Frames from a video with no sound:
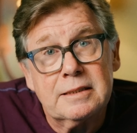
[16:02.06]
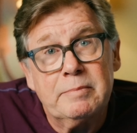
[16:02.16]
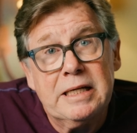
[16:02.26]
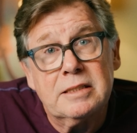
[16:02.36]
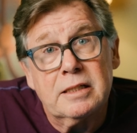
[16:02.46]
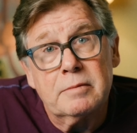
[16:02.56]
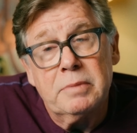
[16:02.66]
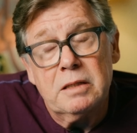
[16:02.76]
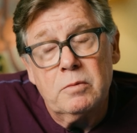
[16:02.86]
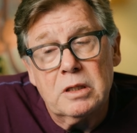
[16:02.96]
amazing.
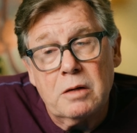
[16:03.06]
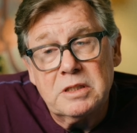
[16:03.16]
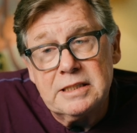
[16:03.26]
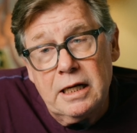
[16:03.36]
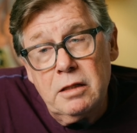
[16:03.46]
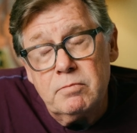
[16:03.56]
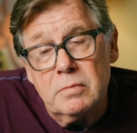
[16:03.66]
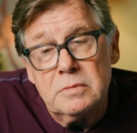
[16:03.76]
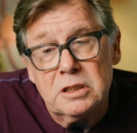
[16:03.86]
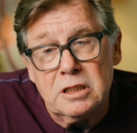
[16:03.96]
But what I would tell
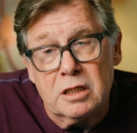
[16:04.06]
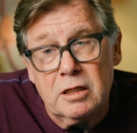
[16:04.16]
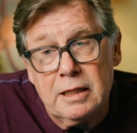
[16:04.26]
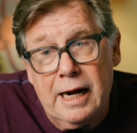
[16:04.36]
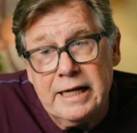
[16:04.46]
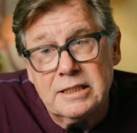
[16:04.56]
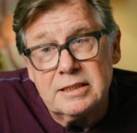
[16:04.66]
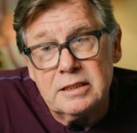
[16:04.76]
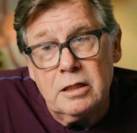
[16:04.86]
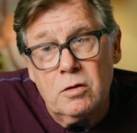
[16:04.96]
the younger guy
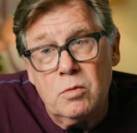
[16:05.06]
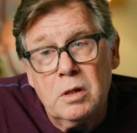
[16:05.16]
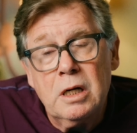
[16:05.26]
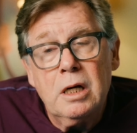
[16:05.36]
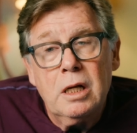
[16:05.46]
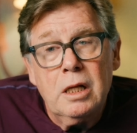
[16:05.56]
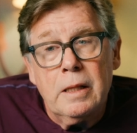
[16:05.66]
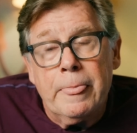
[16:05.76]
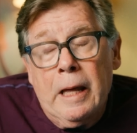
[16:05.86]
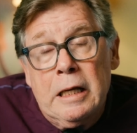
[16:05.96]
is, you know,
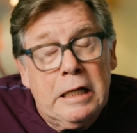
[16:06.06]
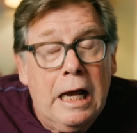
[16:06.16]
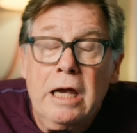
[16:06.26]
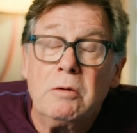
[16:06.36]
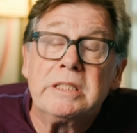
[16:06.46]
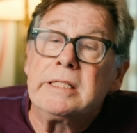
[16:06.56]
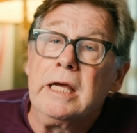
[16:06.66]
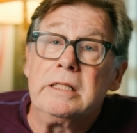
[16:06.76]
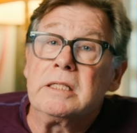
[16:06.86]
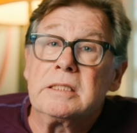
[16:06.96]
I always
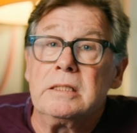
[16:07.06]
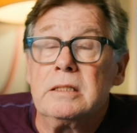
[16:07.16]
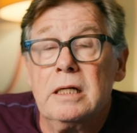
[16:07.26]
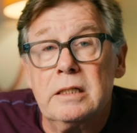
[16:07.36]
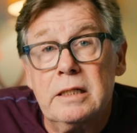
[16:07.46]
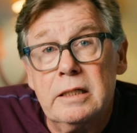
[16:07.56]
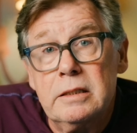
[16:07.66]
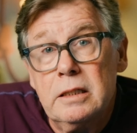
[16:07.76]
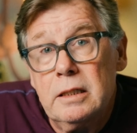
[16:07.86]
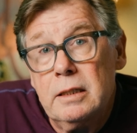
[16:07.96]
say this
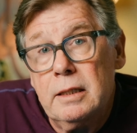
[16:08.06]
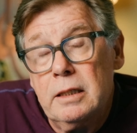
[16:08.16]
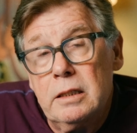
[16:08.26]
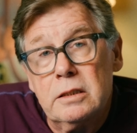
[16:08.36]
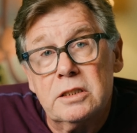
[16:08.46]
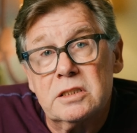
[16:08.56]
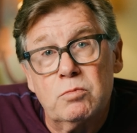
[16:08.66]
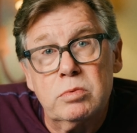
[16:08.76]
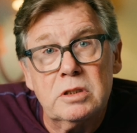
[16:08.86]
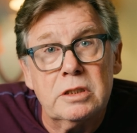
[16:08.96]
is,
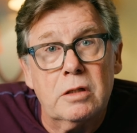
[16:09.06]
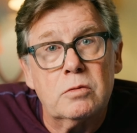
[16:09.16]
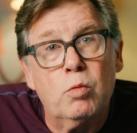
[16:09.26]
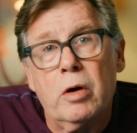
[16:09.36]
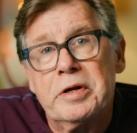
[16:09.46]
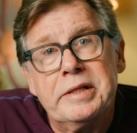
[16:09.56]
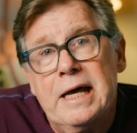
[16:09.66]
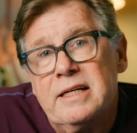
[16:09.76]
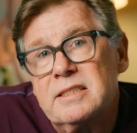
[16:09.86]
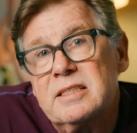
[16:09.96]
you know, worry
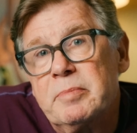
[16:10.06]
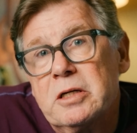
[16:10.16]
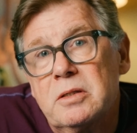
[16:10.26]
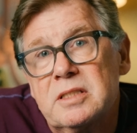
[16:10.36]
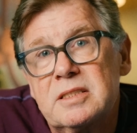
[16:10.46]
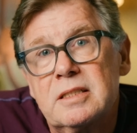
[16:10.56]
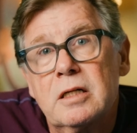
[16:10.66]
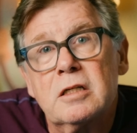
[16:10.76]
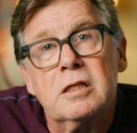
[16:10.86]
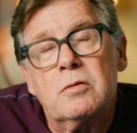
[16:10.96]
less because
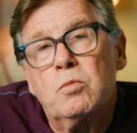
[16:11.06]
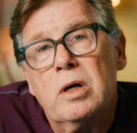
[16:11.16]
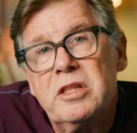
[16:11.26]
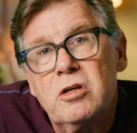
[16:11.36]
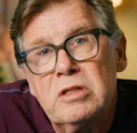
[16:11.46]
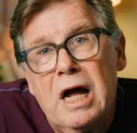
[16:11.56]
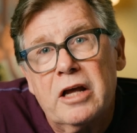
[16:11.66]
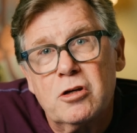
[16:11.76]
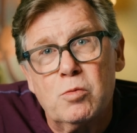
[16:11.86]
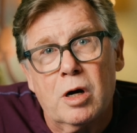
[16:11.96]
whether or
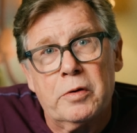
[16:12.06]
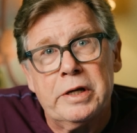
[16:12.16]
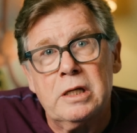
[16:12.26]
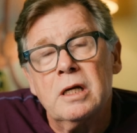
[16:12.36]
not you worry,